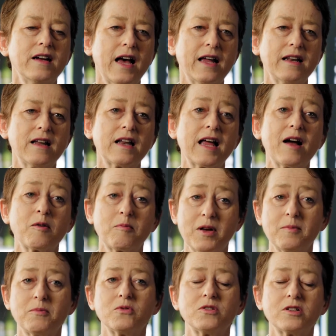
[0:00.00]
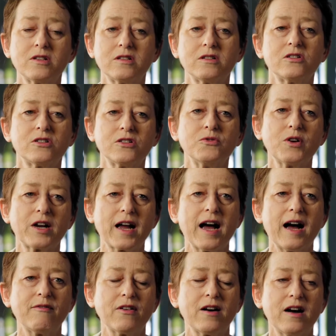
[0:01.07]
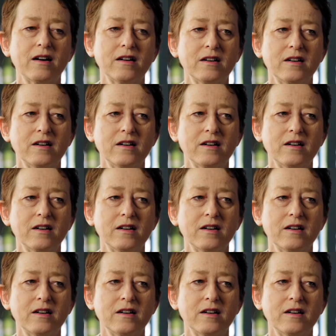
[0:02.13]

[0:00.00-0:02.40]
and allowing people to recover